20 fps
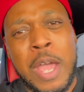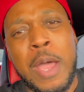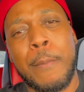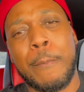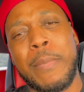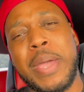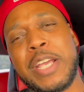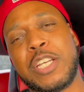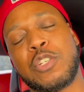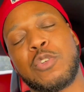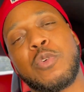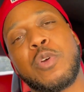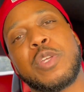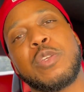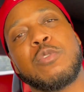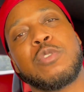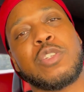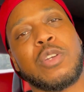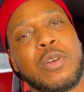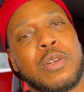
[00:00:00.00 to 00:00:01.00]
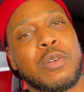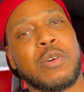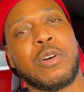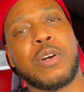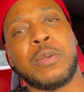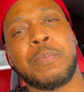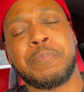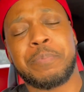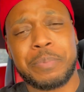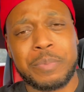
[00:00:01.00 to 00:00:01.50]
Make sure you turn
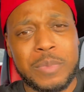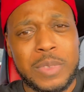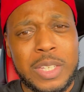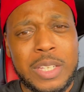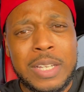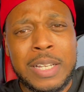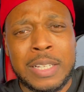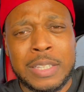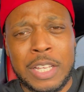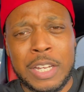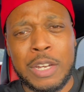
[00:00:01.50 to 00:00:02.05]
on the